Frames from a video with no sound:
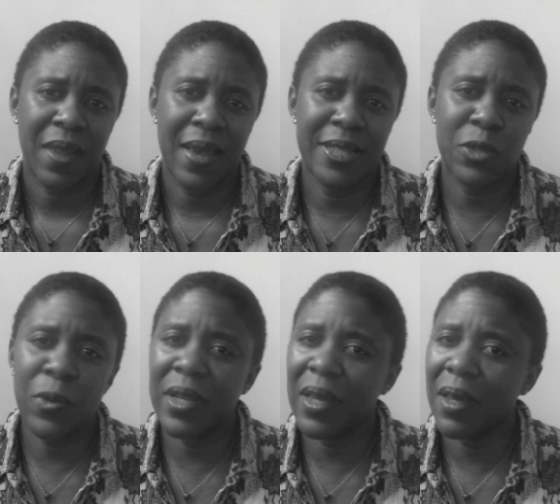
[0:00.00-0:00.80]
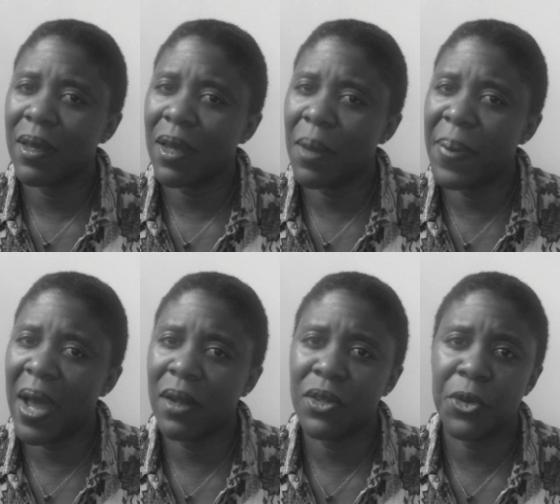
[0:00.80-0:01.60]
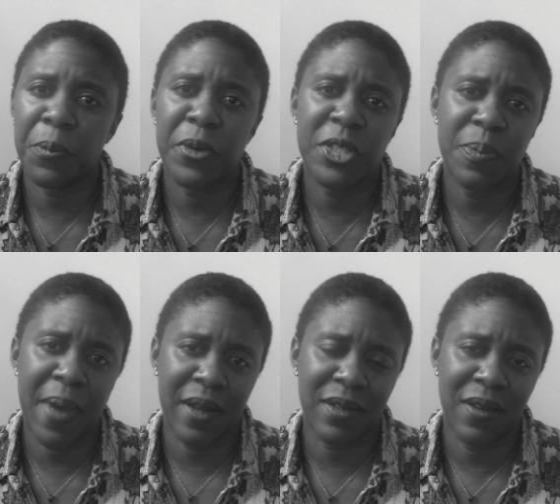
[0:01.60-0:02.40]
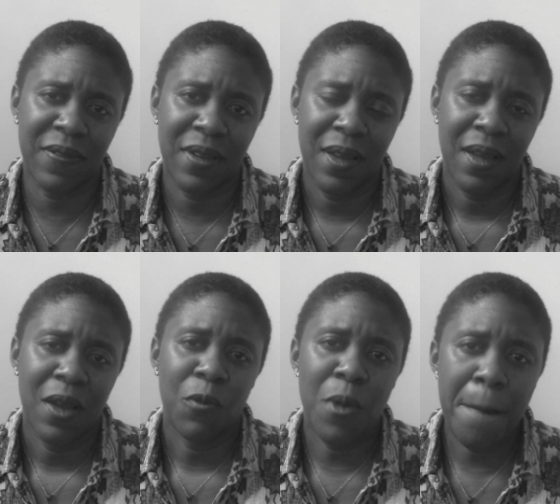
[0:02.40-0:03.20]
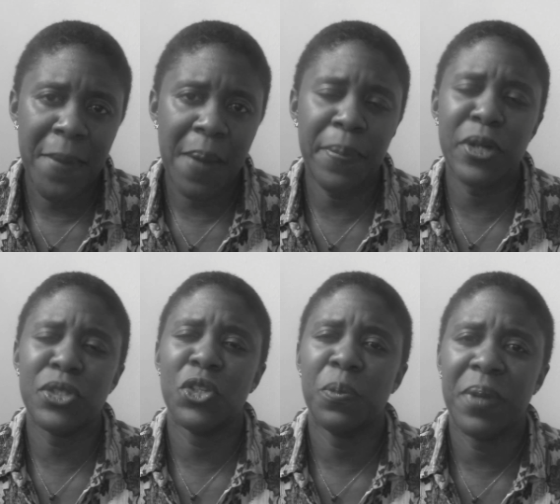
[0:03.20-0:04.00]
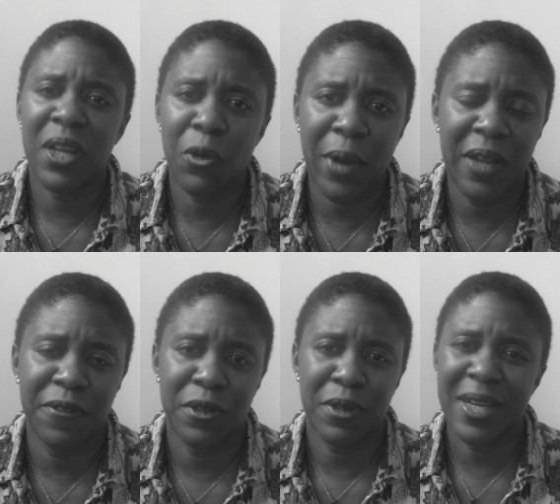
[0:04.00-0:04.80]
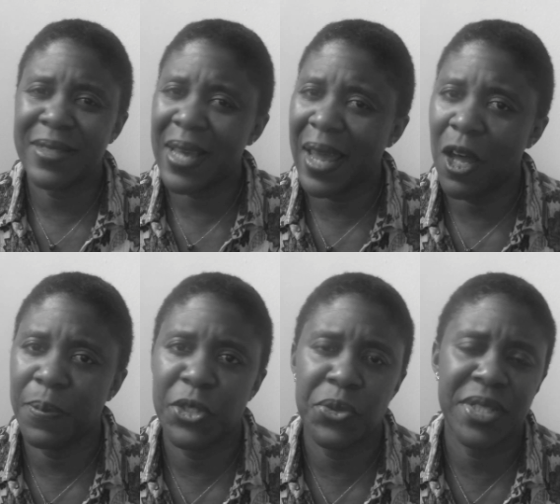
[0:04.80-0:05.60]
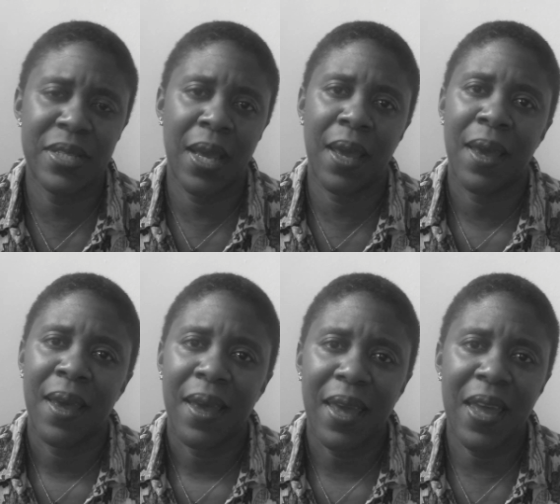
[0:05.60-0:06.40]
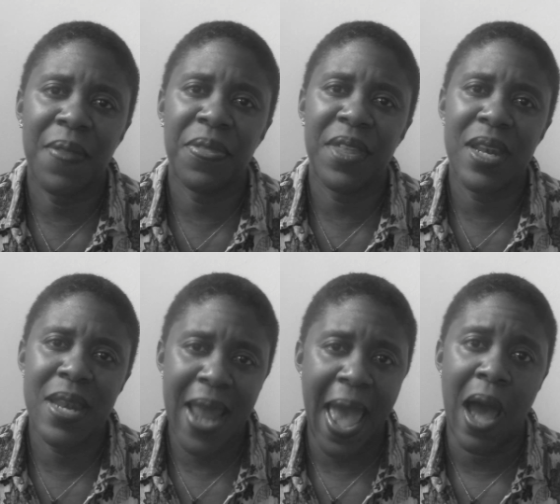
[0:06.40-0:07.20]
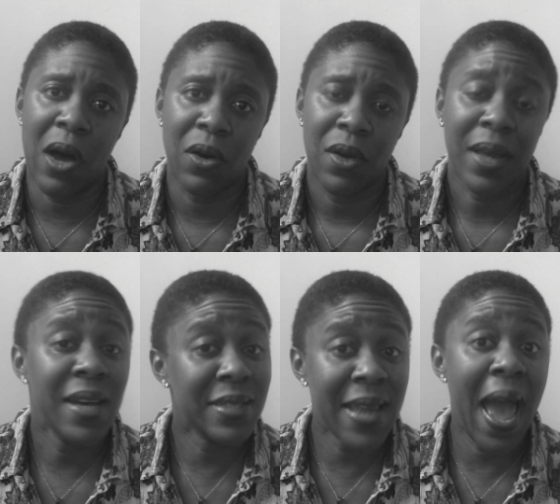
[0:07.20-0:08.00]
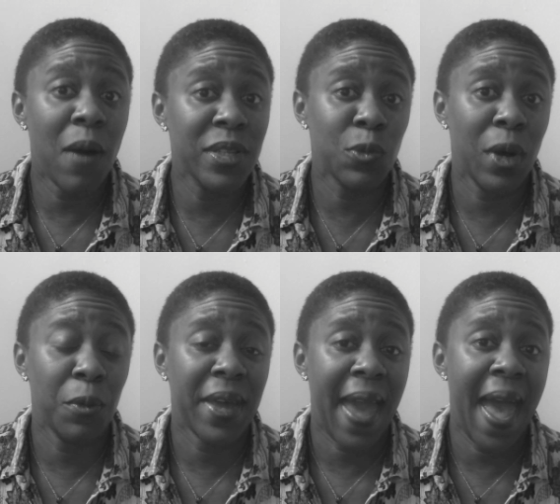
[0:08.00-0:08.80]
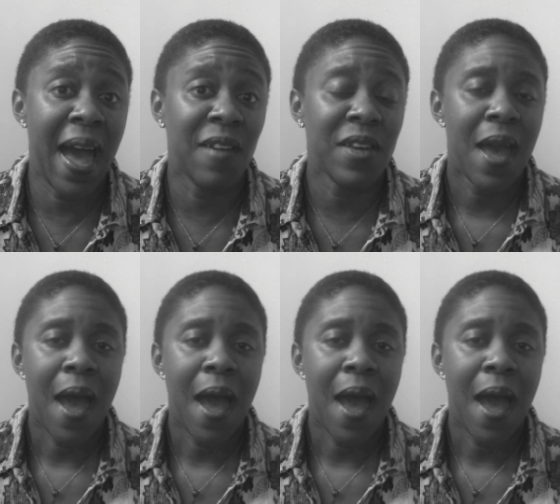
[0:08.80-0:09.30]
It's really about your perspective. Remember to be grateful because that helps you stay in the now because now is what we have.